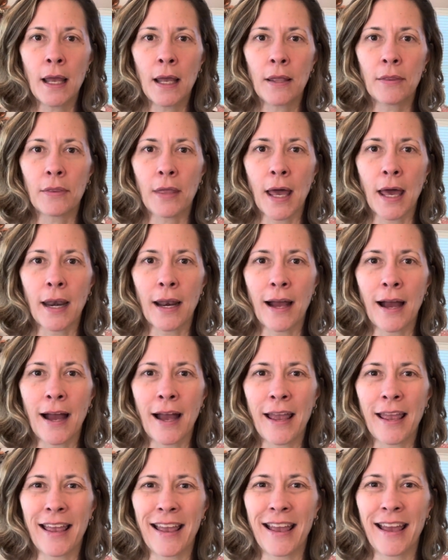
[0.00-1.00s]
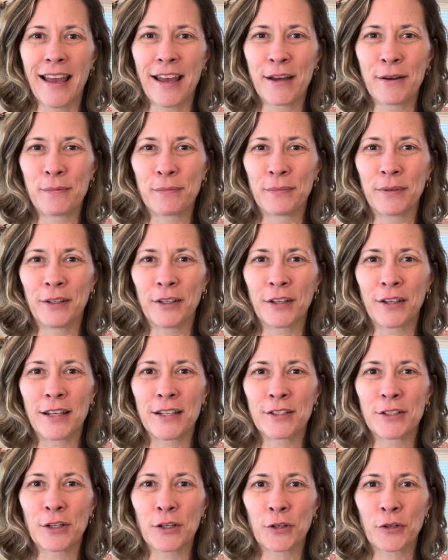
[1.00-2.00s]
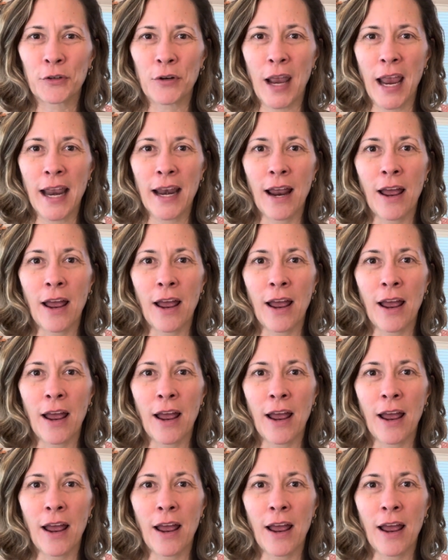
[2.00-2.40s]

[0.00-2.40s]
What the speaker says: that I am looking to create.